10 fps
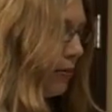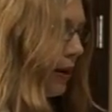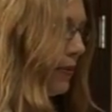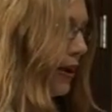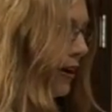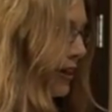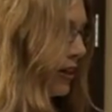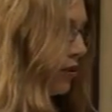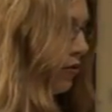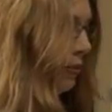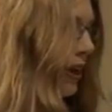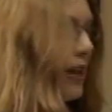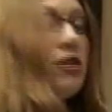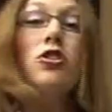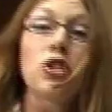bit behind his rib
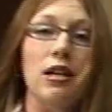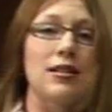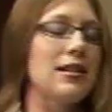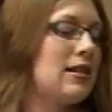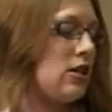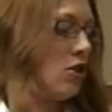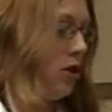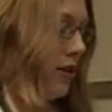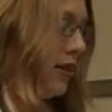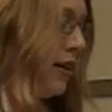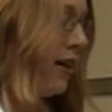cage, just as he should.